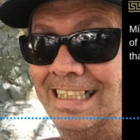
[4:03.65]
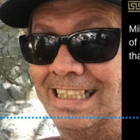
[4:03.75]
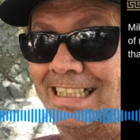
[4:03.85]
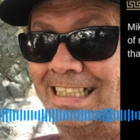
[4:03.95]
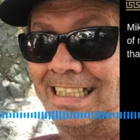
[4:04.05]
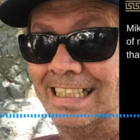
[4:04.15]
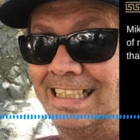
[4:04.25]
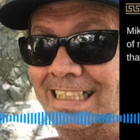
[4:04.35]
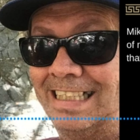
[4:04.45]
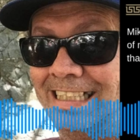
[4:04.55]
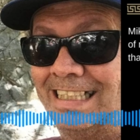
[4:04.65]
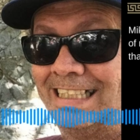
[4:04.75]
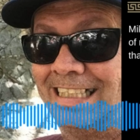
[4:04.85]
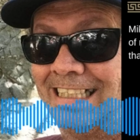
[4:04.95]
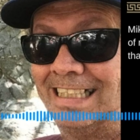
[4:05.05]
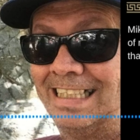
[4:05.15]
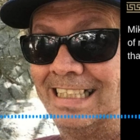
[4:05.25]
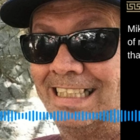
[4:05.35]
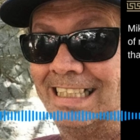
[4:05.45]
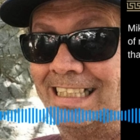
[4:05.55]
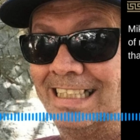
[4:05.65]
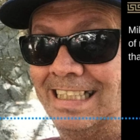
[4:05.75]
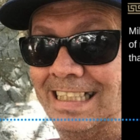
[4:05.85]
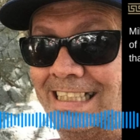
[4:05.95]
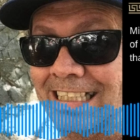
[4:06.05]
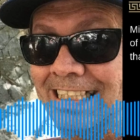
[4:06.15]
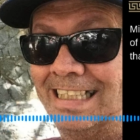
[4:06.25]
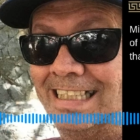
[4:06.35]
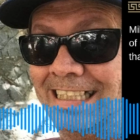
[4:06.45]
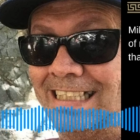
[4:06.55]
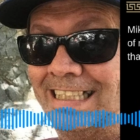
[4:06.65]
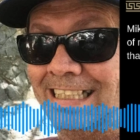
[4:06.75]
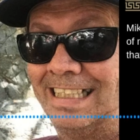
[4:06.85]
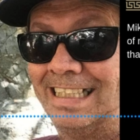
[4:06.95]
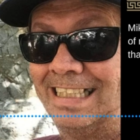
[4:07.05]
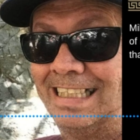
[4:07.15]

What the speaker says: He's getting a lot of attention, and he got to travel.